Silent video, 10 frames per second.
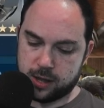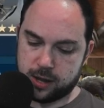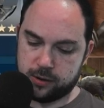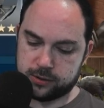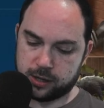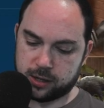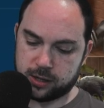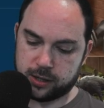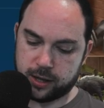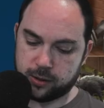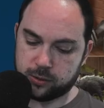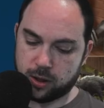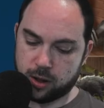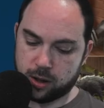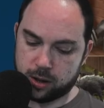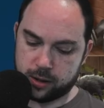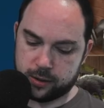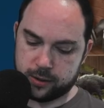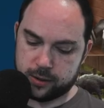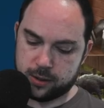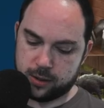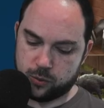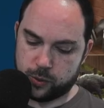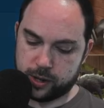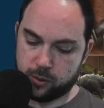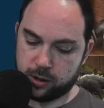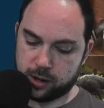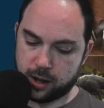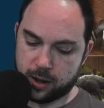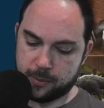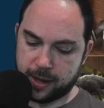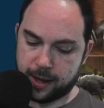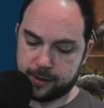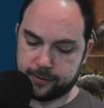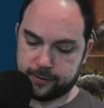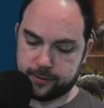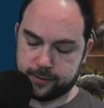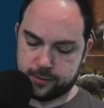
Here's a Cleo log. We go to combat.